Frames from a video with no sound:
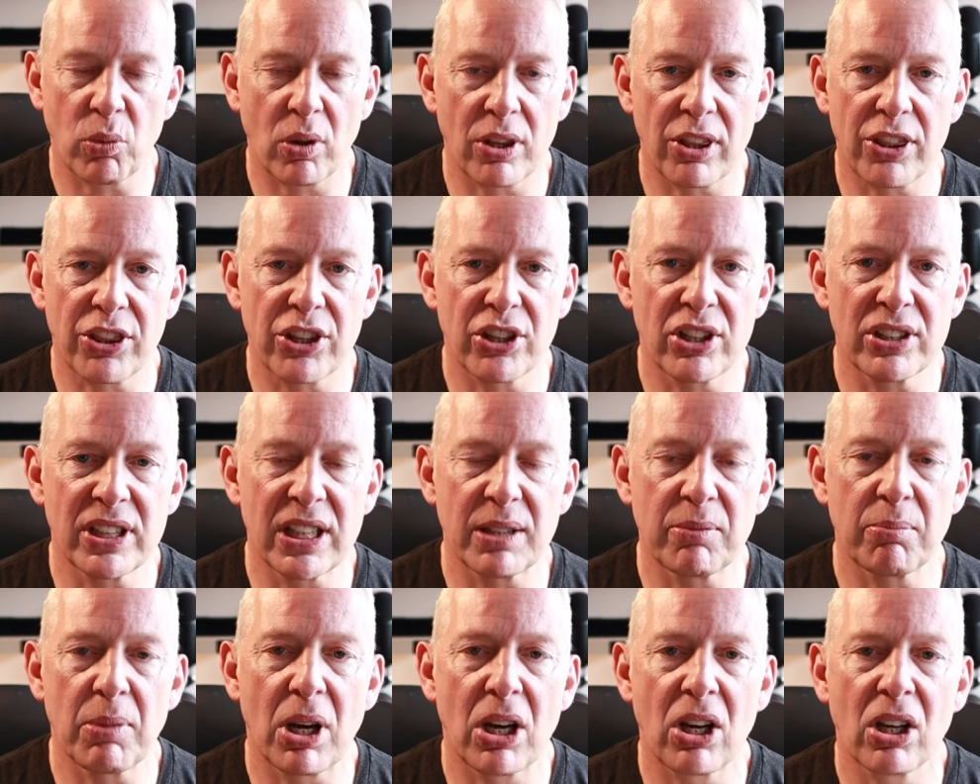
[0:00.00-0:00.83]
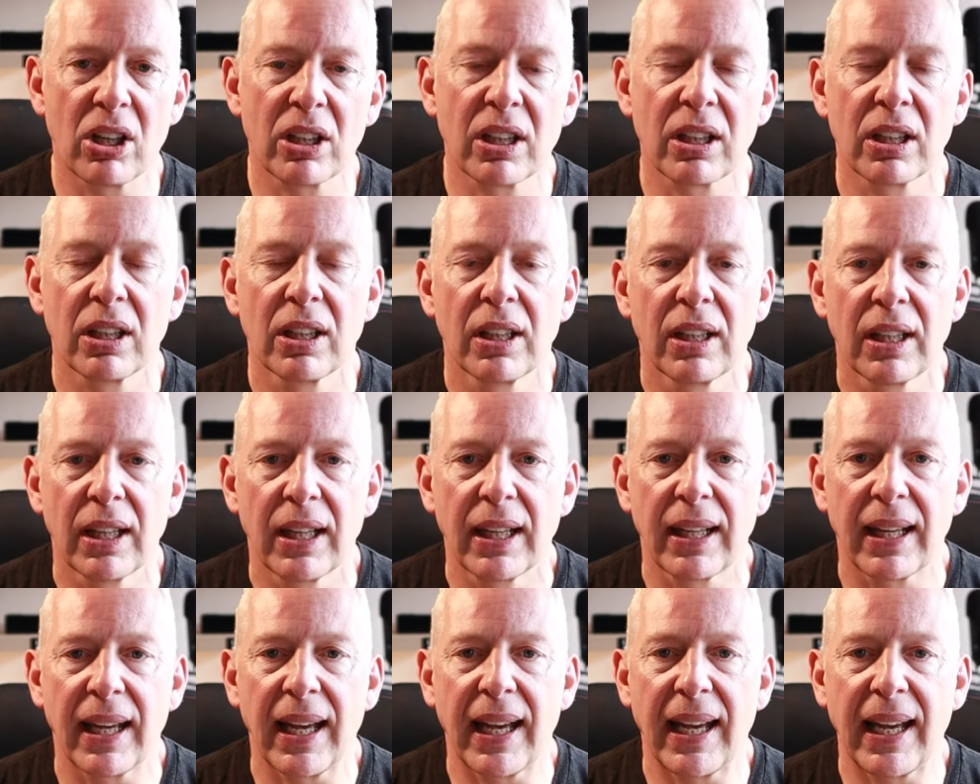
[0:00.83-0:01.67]
130 mark,
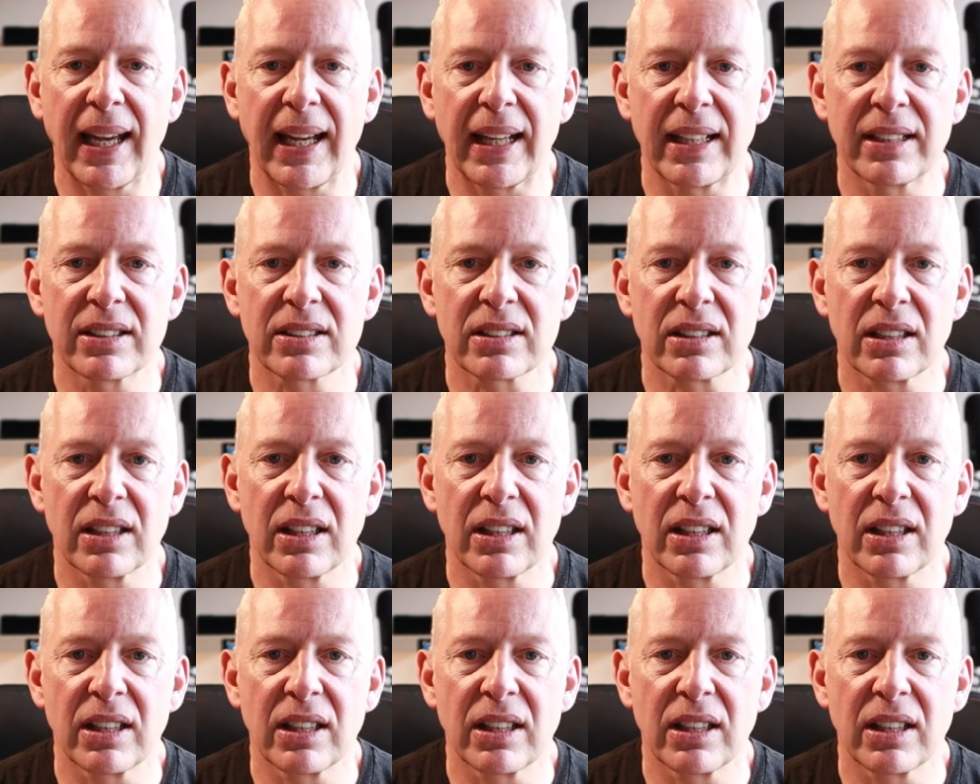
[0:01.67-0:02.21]
and